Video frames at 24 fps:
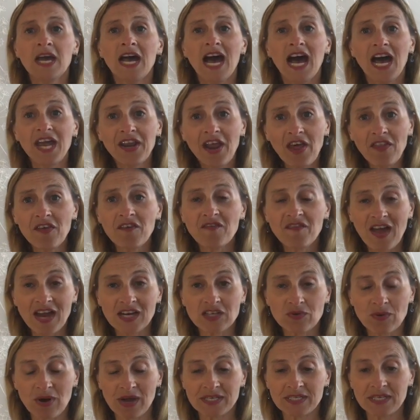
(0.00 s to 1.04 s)
Another
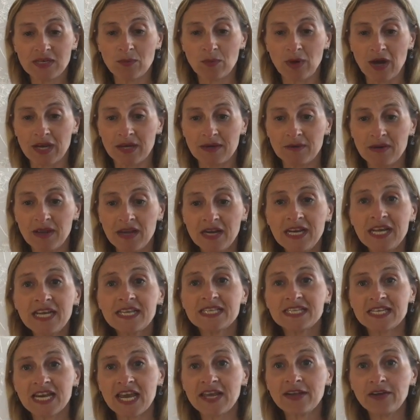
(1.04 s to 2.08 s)
factorising one.
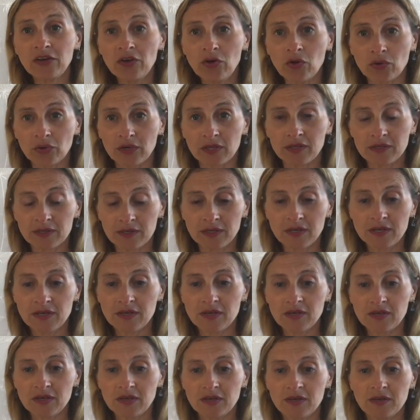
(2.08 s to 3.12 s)
Let's take a look.
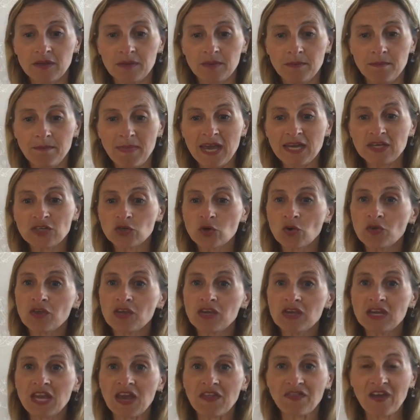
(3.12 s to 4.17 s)
Make sure that
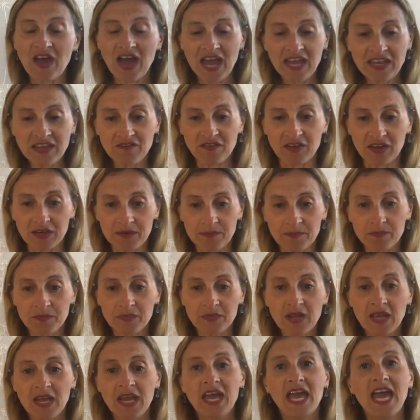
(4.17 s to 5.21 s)
you get the hang of it.
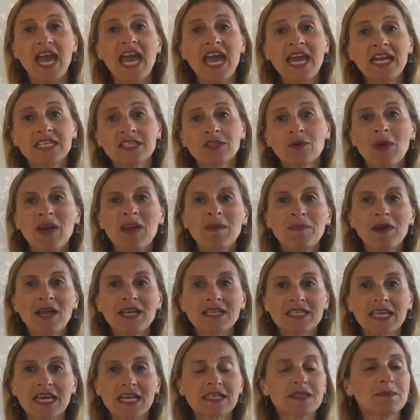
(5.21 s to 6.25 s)
X squared
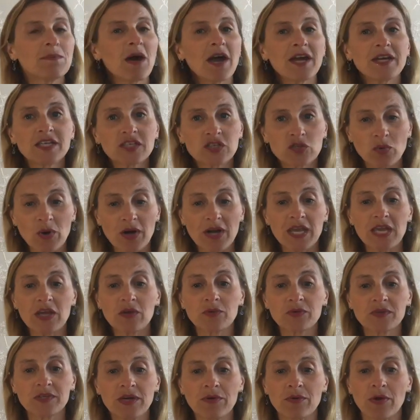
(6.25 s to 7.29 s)
plus x minus 20
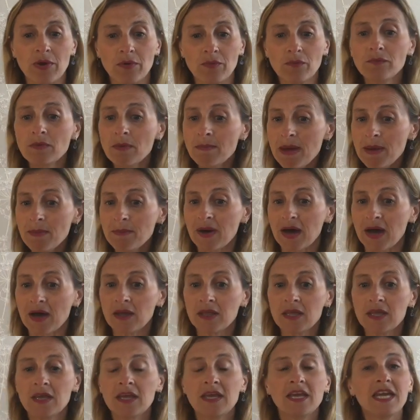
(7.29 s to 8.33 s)
equals 0. Remember,
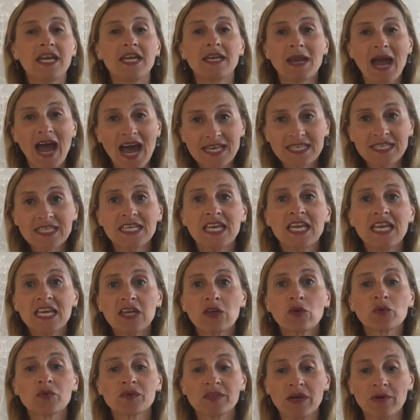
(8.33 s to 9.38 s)
it has to
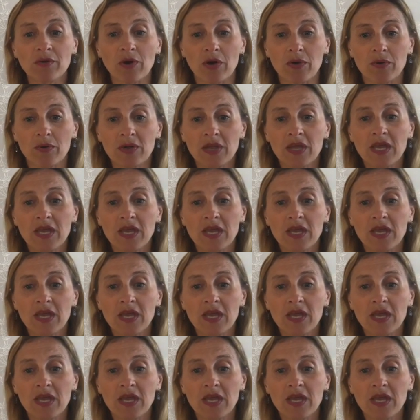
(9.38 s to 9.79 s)
equal 0.